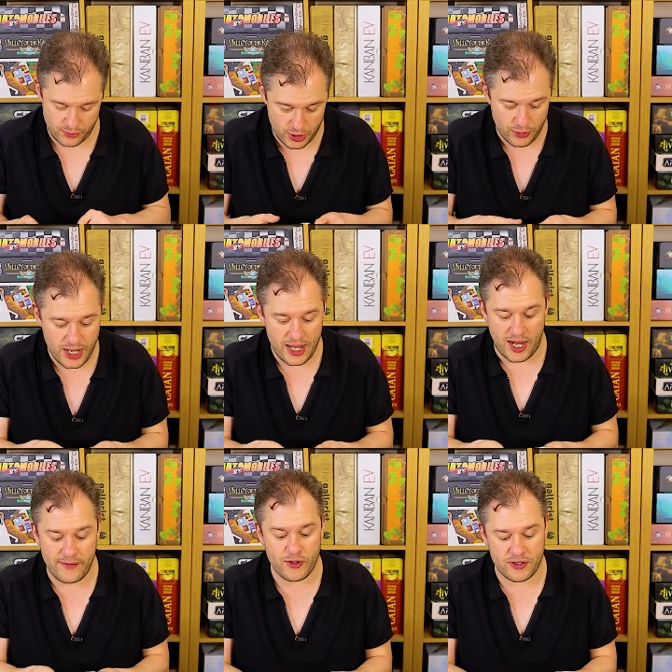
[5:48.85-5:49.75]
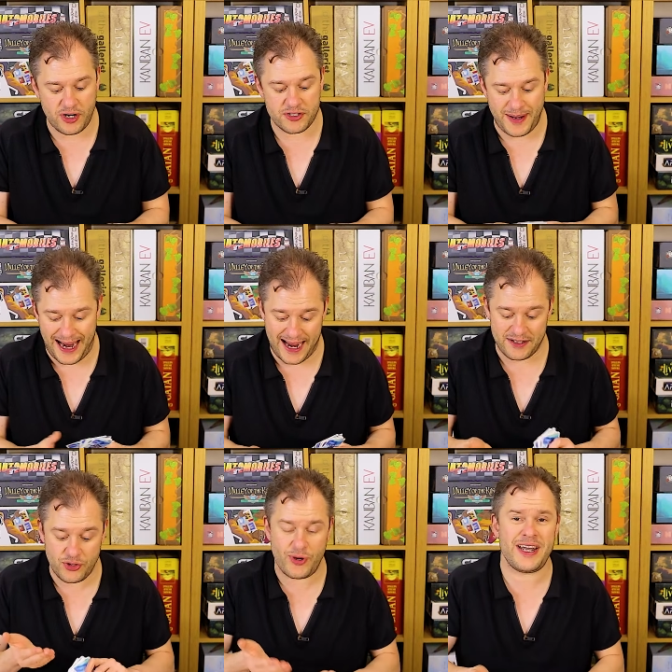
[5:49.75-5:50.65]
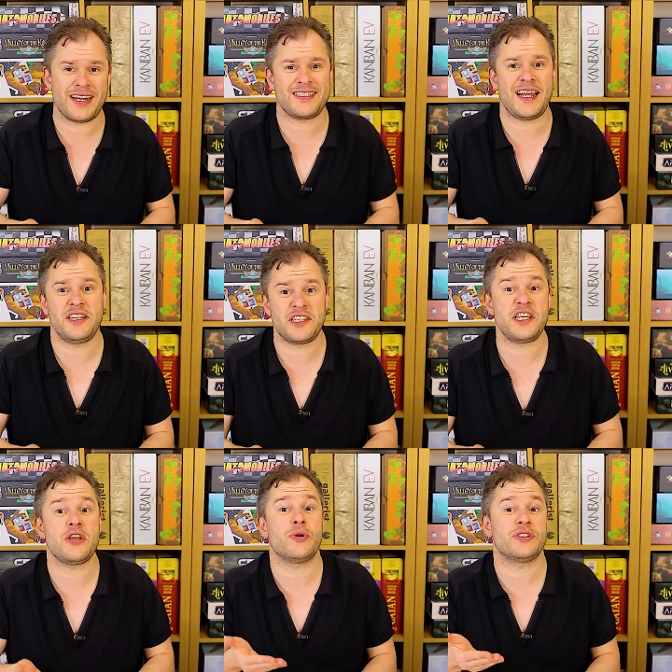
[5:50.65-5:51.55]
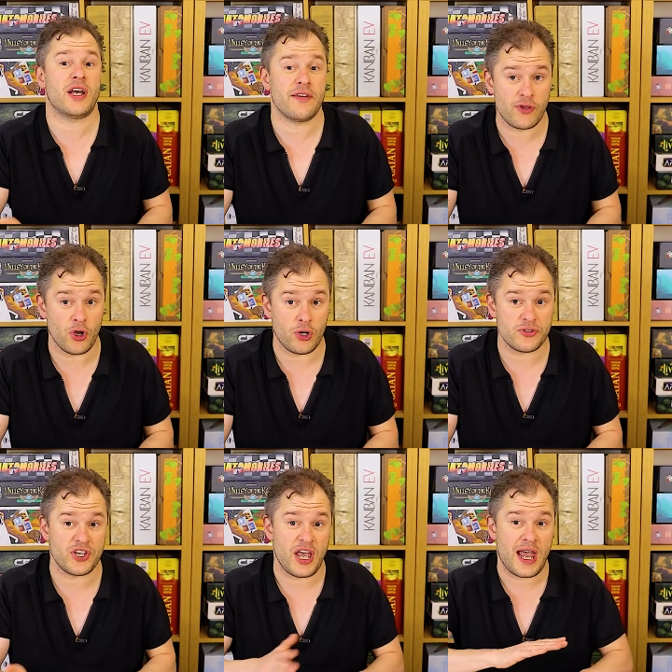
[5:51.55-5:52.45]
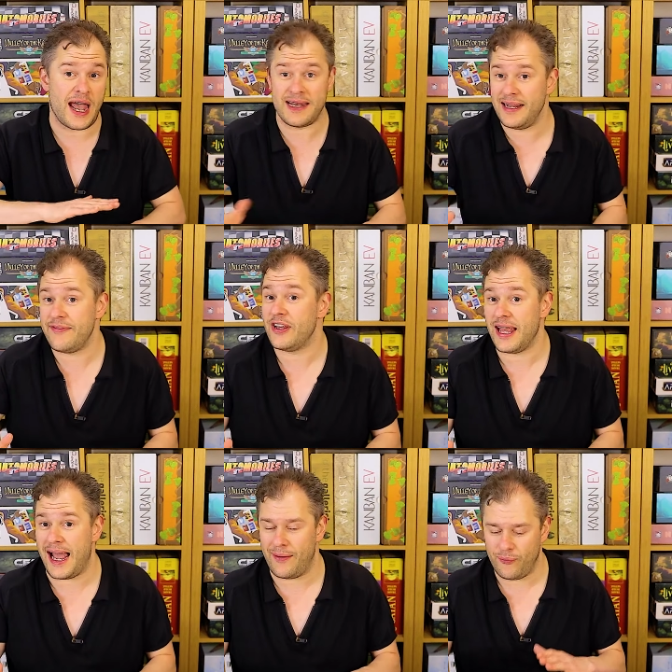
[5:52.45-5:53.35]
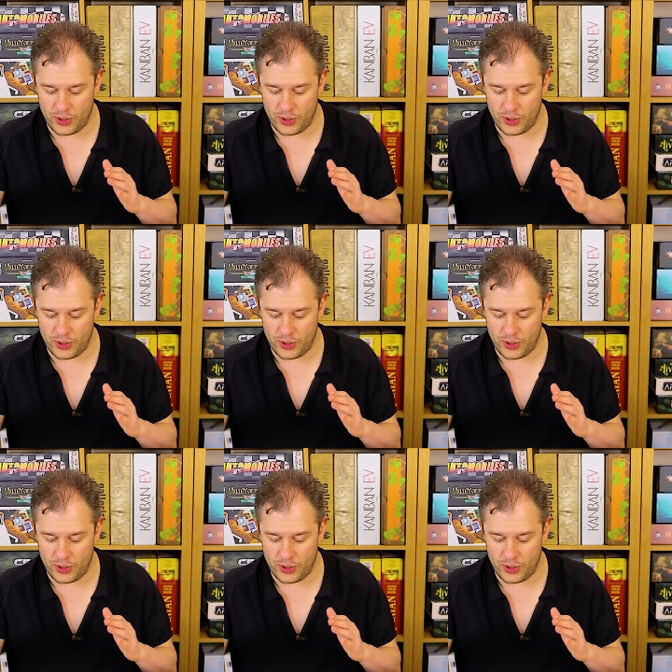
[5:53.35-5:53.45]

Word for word: Well, I've got cards in my hand. Do I extend the sequence I've got and leave it at that?